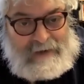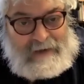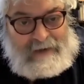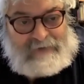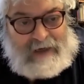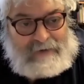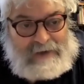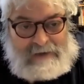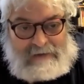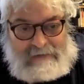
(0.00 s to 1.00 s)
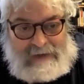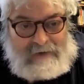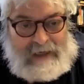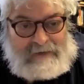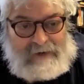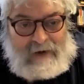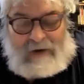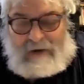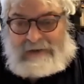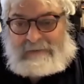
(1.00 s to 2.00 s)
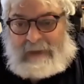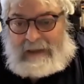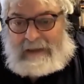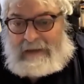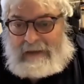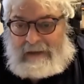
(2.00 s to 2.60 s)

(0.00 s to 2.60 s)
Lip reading: If I were to go down the hall to my